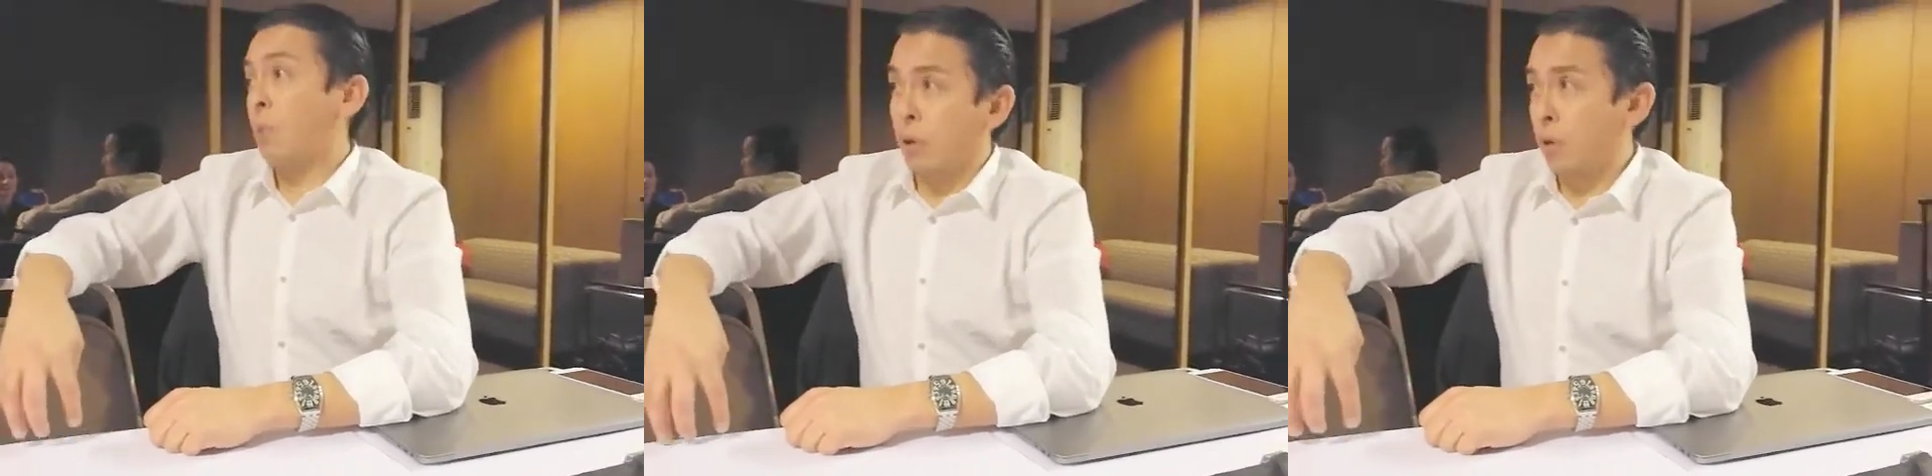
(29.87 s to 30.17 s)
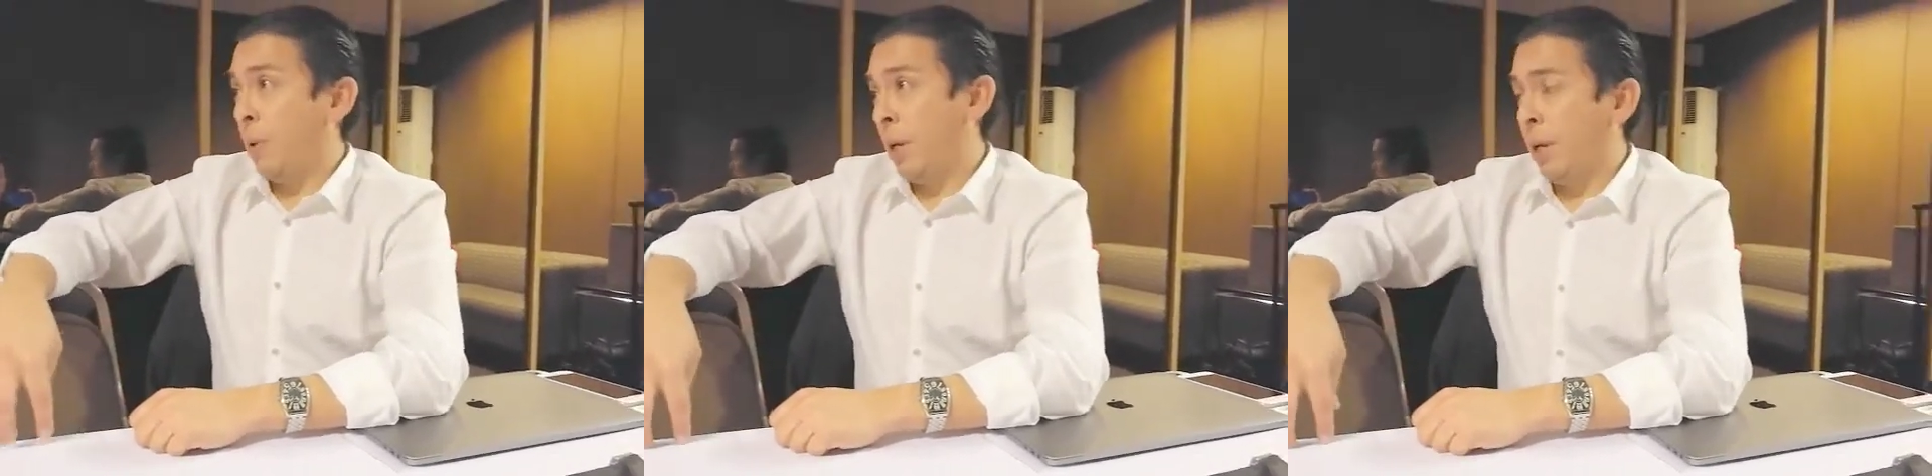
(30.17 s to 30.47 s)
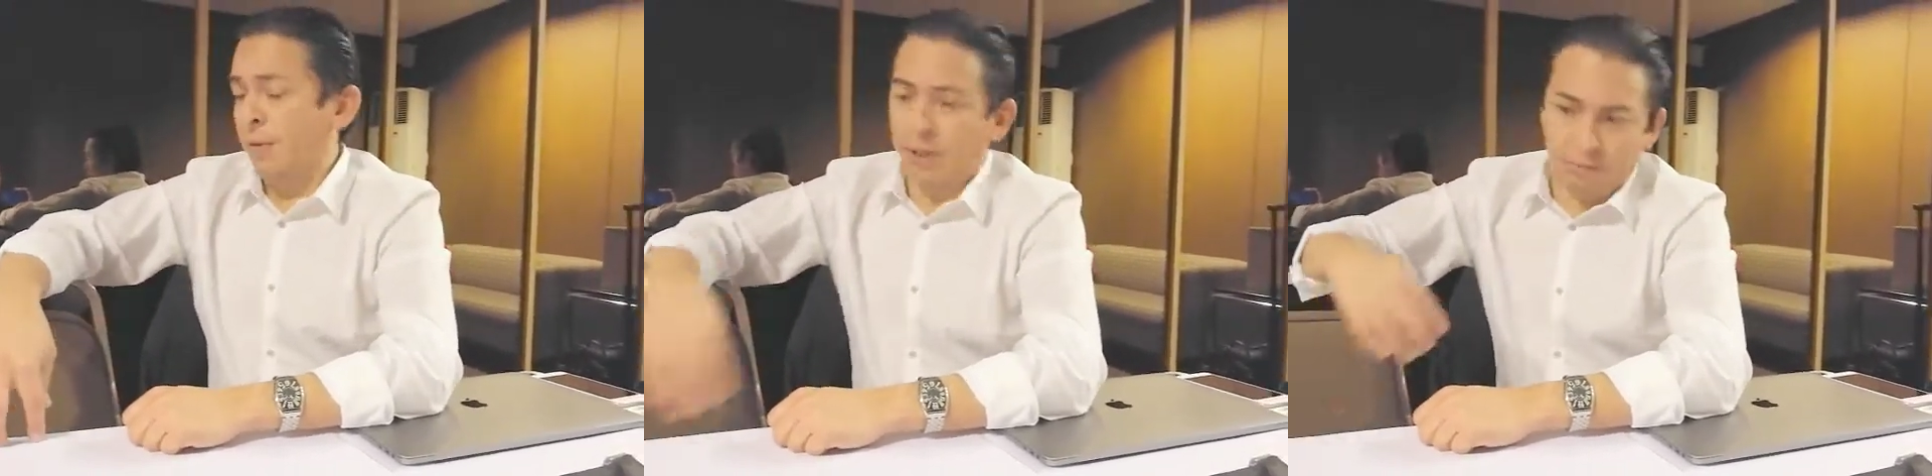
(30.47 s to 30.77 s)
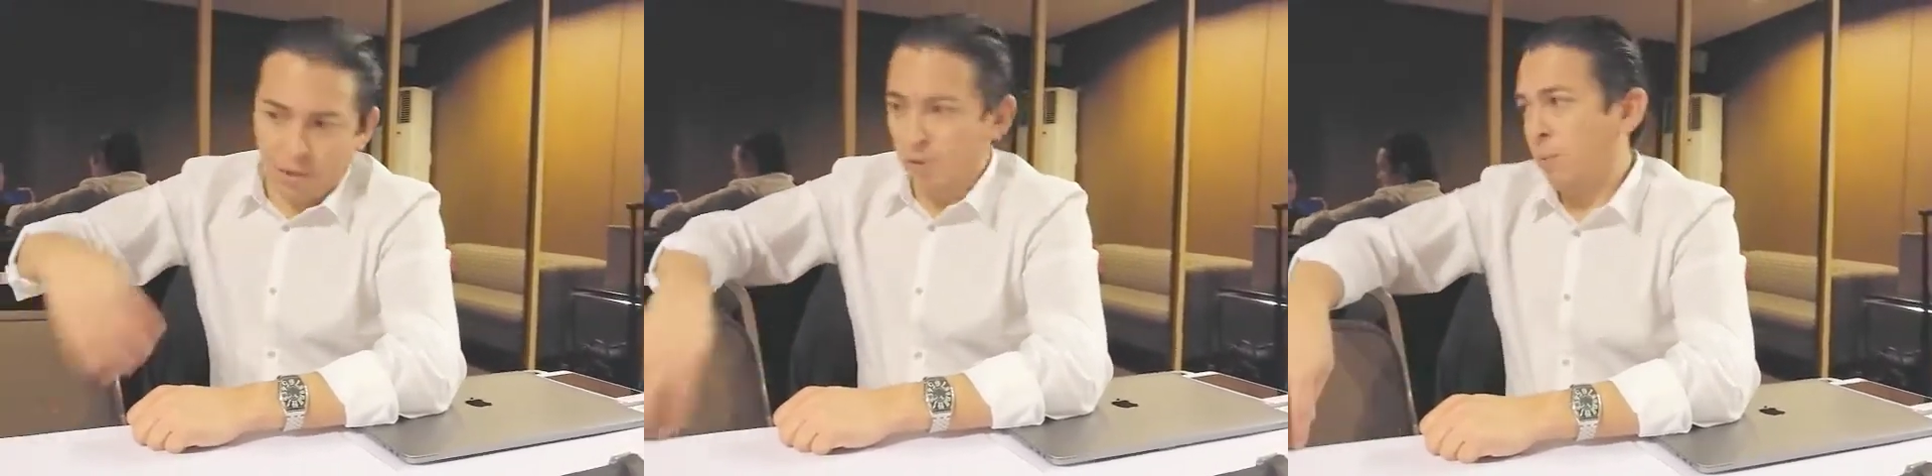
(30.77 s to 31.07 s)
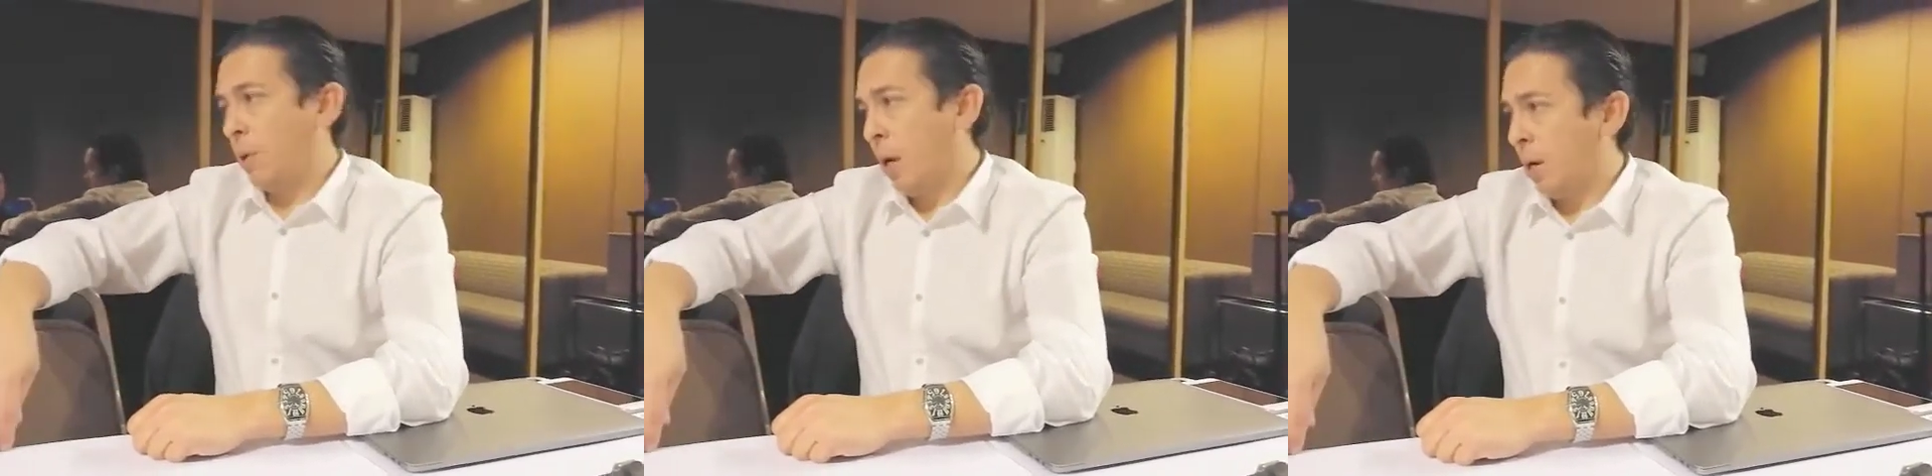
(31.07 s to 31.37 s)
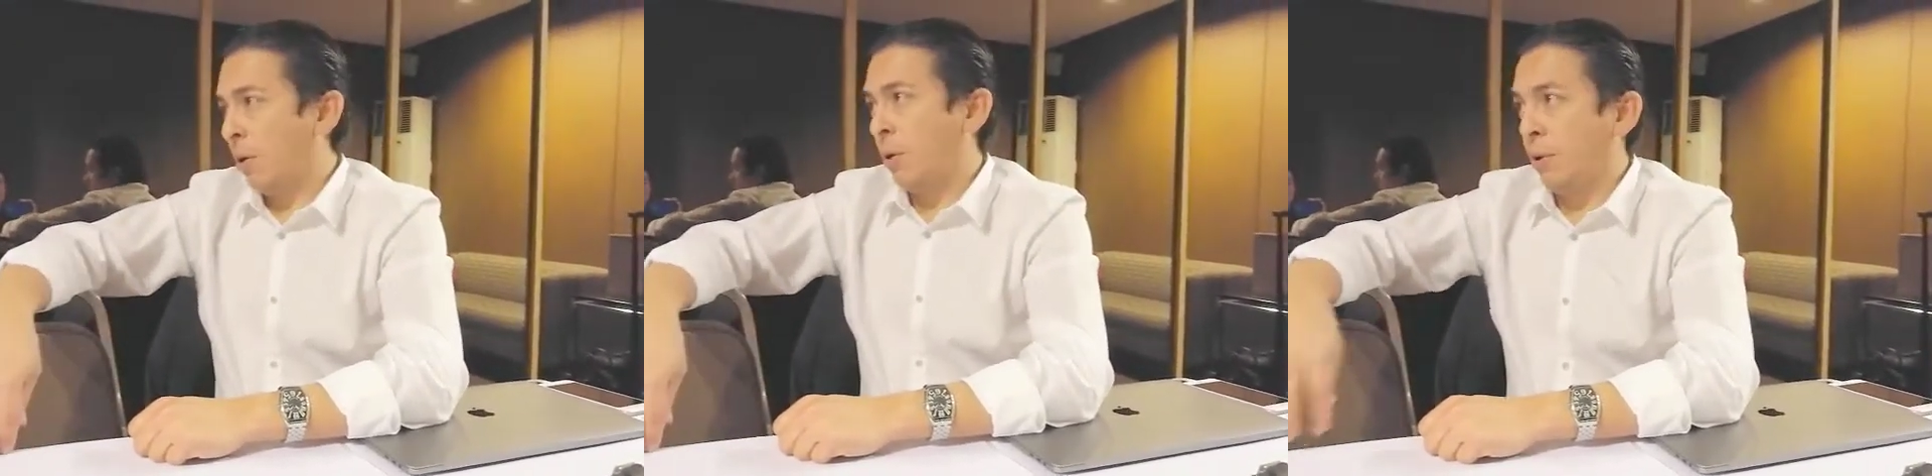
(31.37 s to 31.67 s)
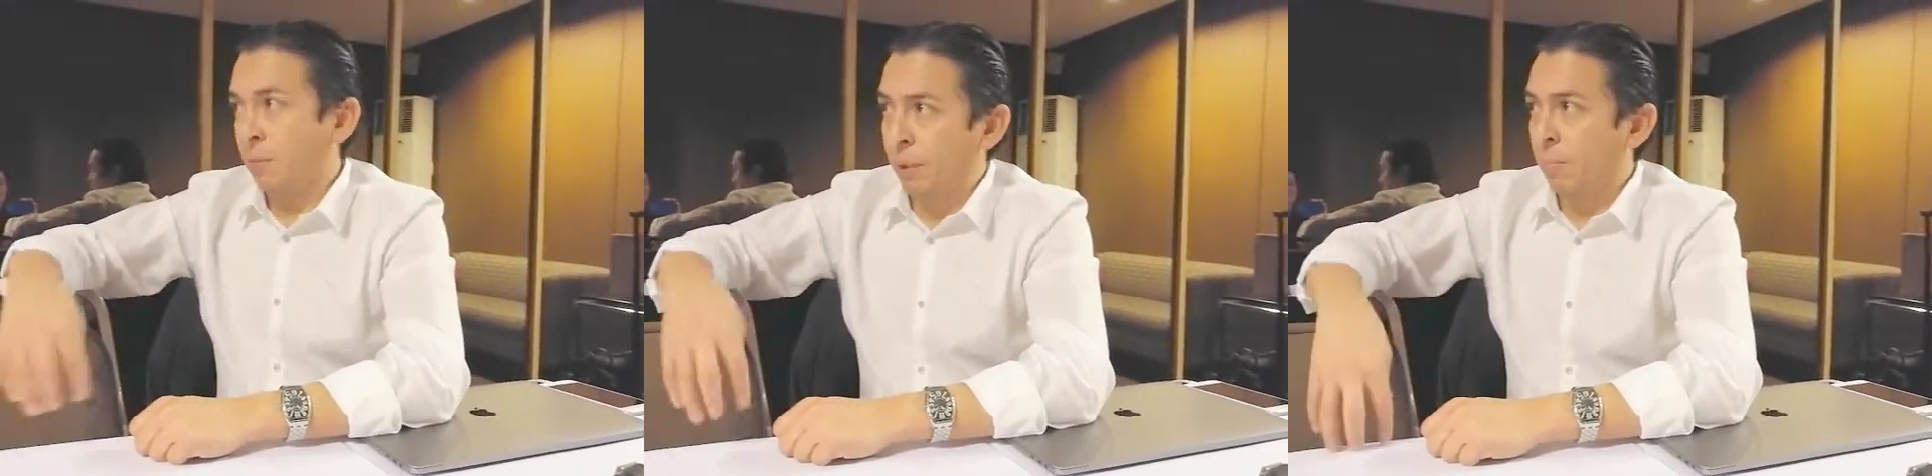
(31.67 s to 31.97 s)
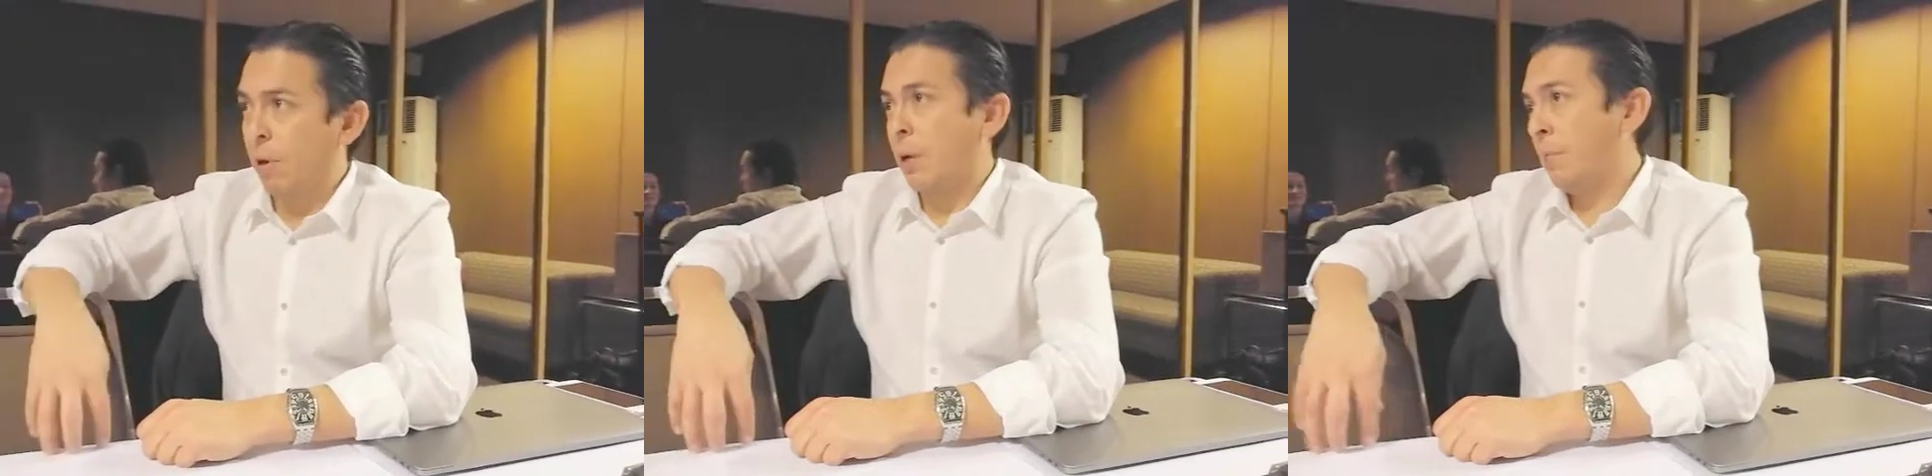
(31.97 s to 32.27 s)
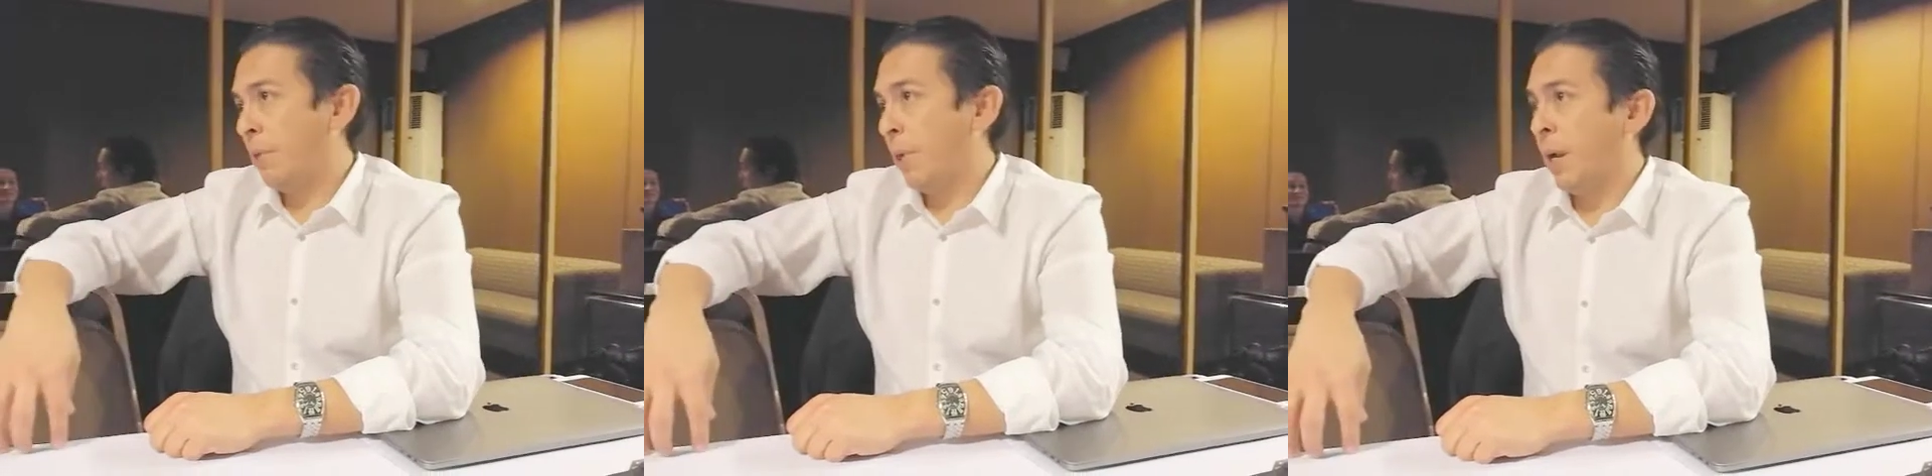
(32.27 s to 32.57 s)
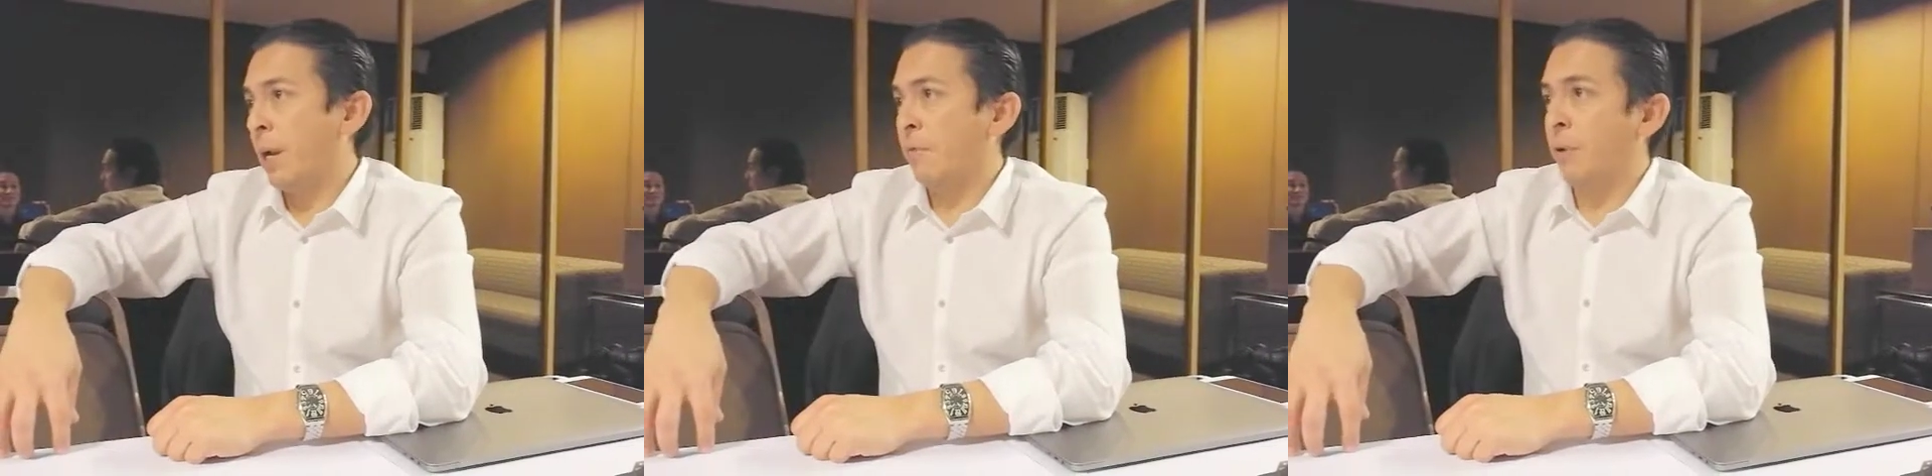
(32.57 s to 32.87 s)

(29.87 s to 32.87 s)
Are you being innovative? No, not at all. There's big problems that we have.